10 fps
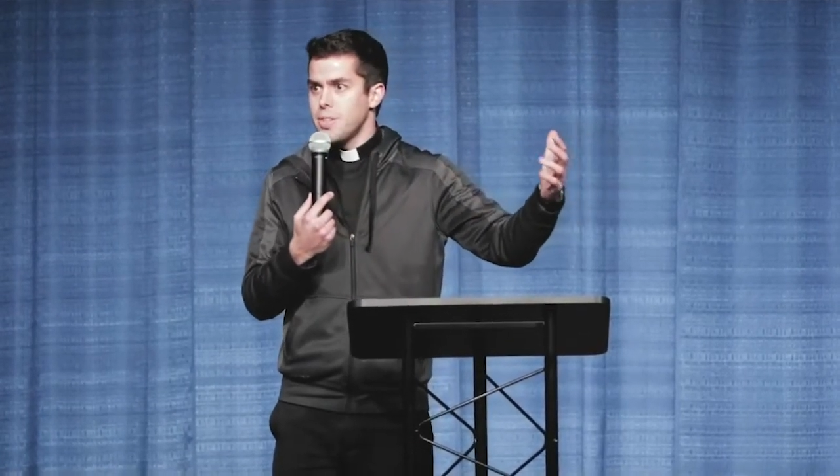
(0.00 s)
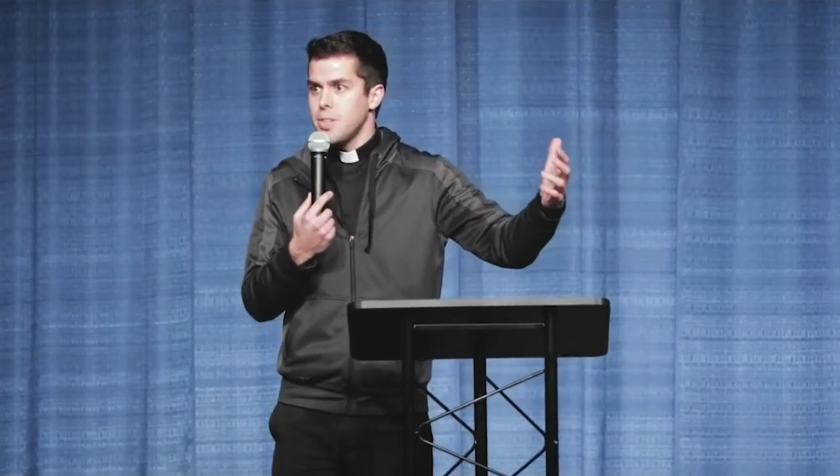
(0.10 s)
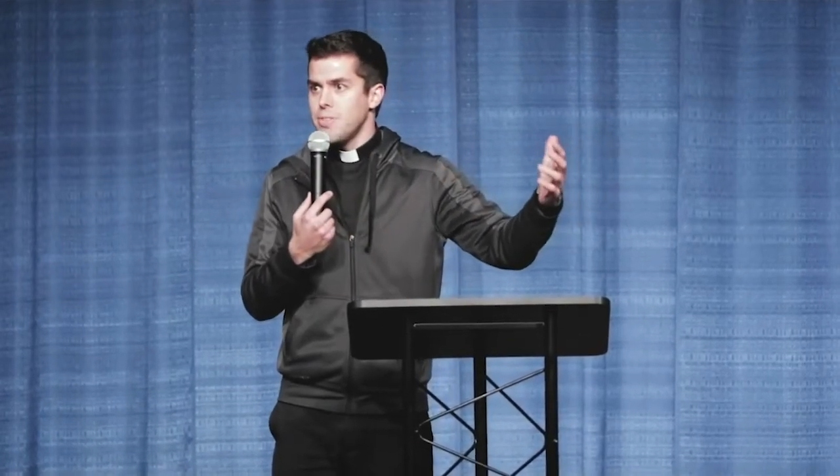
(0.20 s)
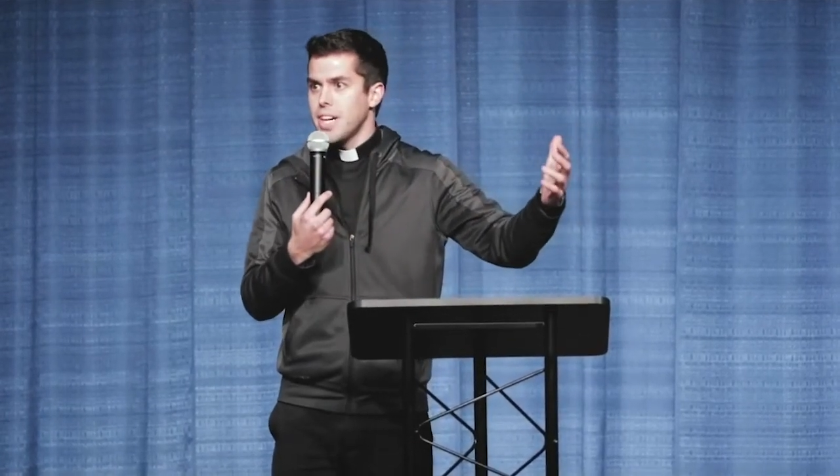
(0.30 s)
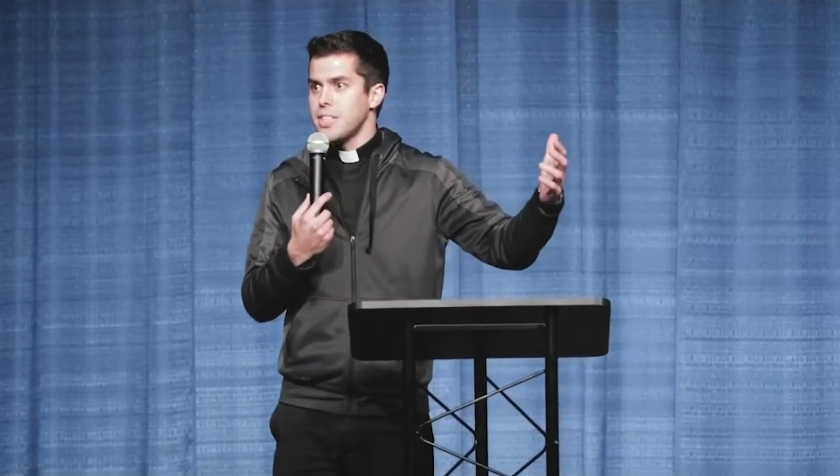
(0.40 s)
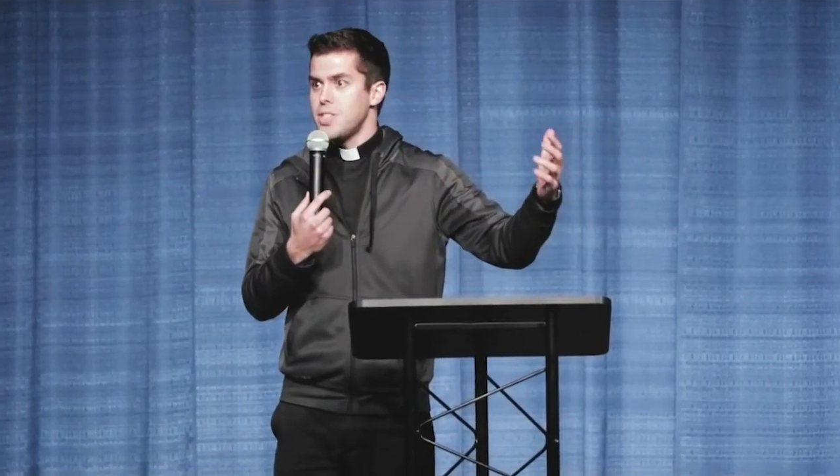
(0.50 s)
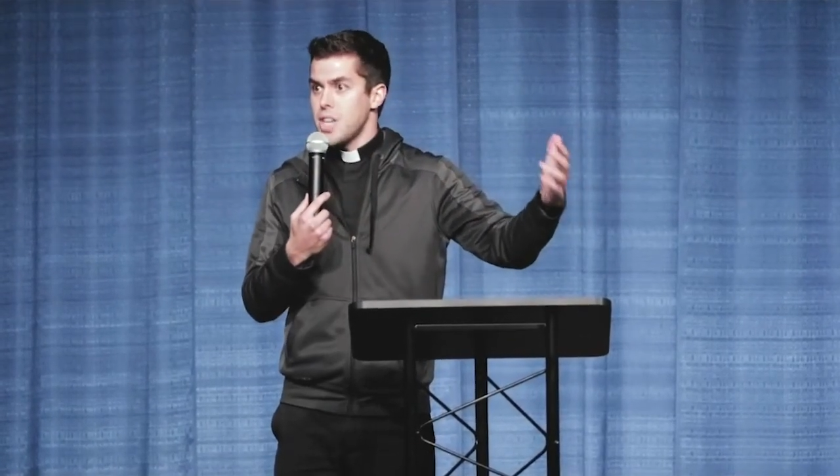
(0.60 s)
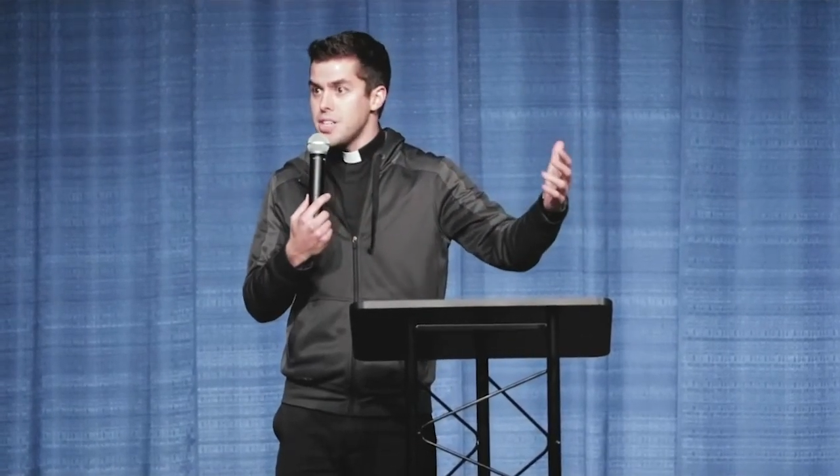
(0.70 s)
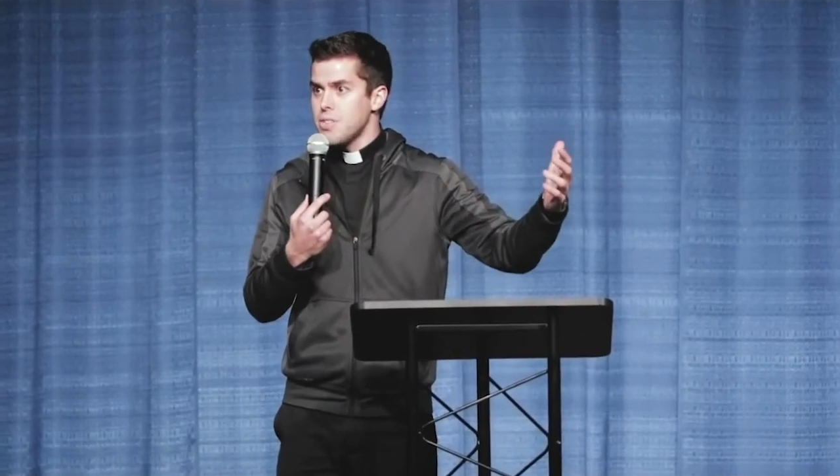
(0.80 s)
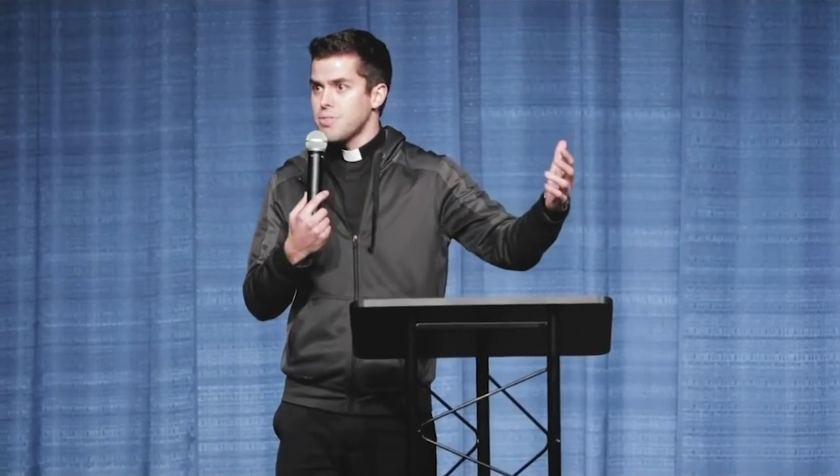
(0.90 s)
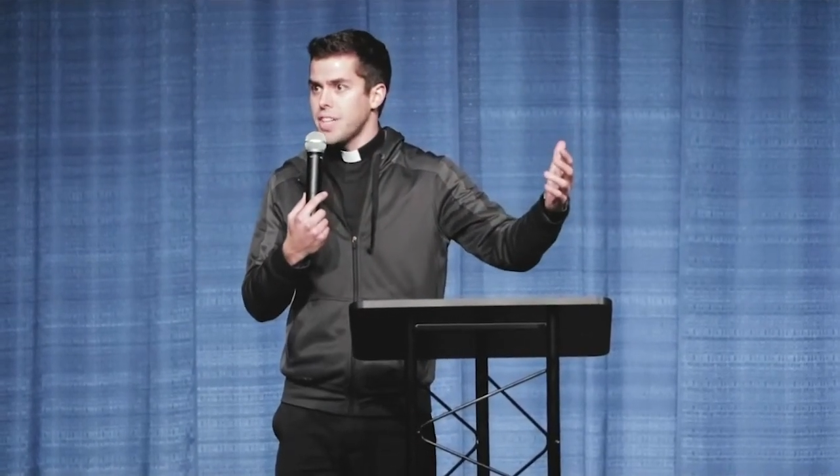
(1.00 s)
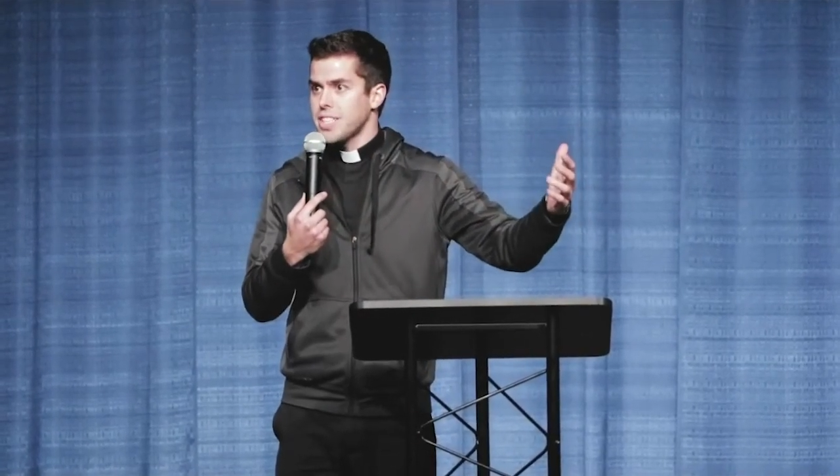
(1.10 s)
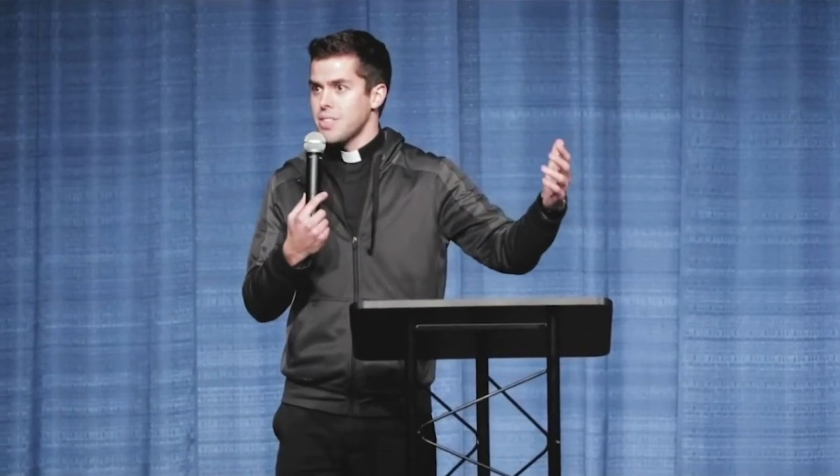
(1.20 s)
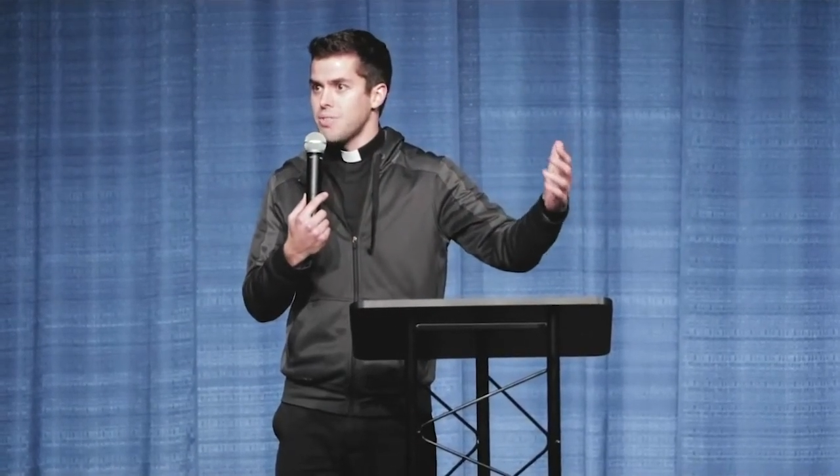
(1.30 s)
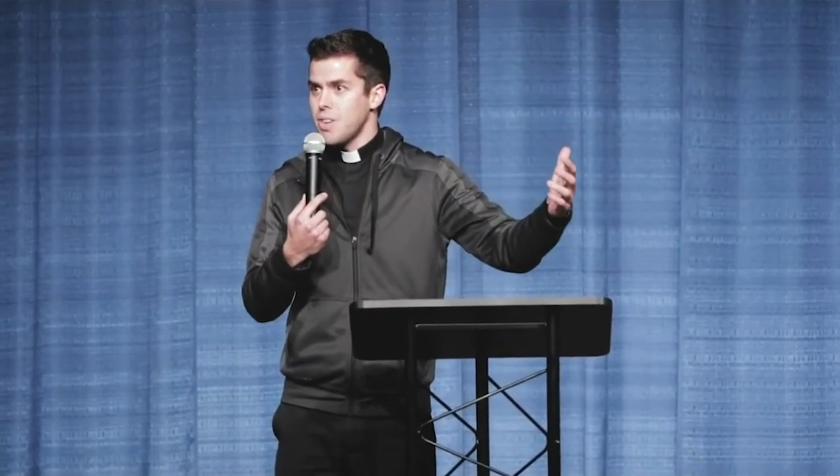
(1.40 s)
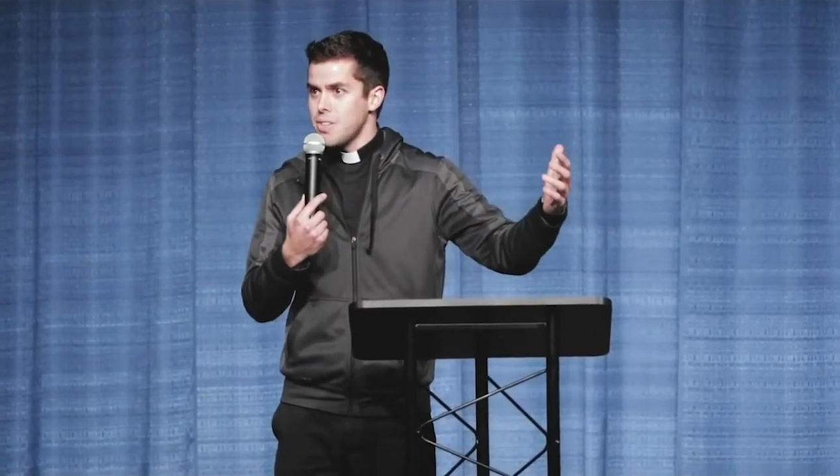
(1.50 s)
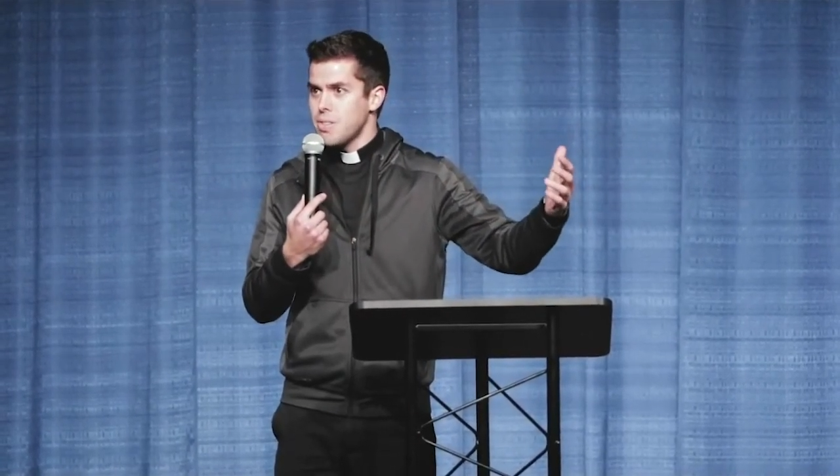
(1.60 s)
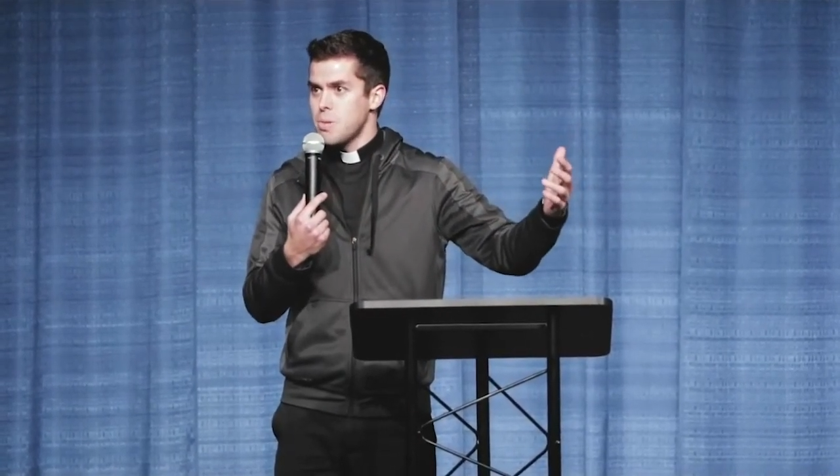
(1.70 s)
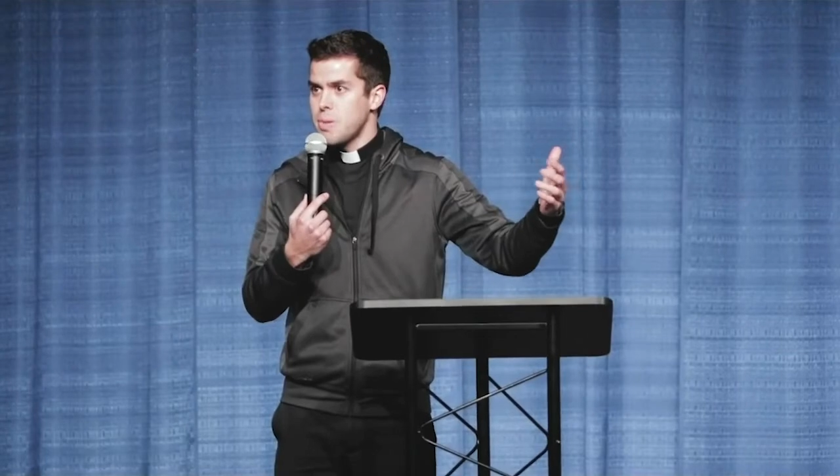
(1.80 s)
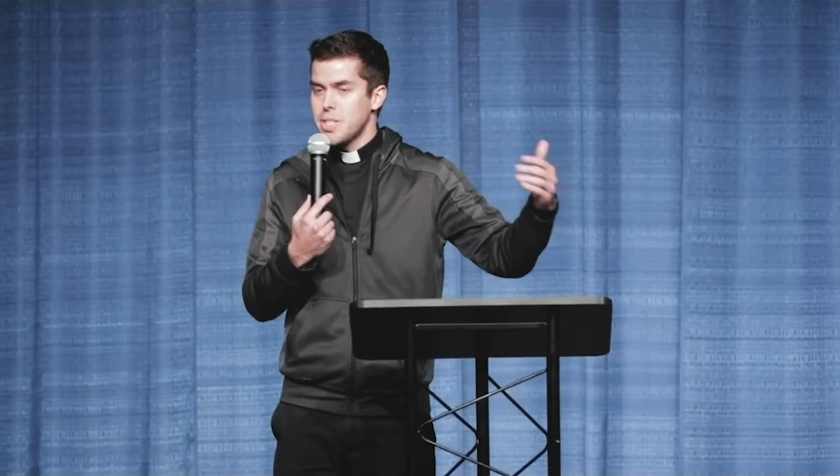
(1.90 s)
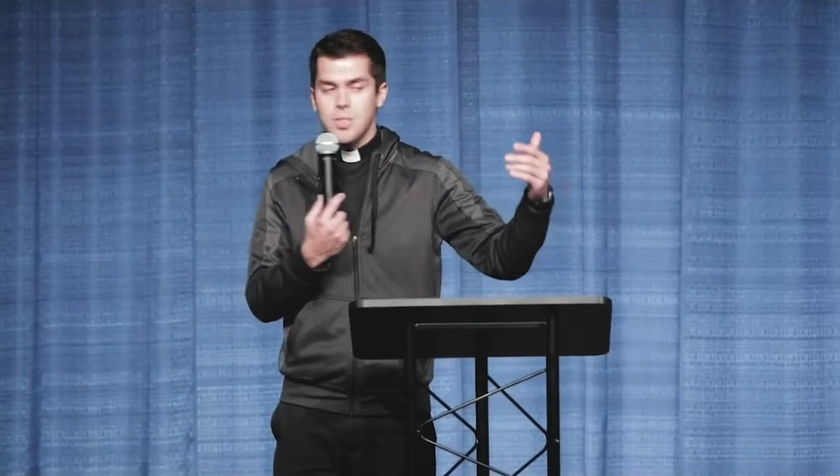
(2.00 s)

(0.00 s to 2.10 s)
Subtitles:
You've got to genuflect in front of everybody.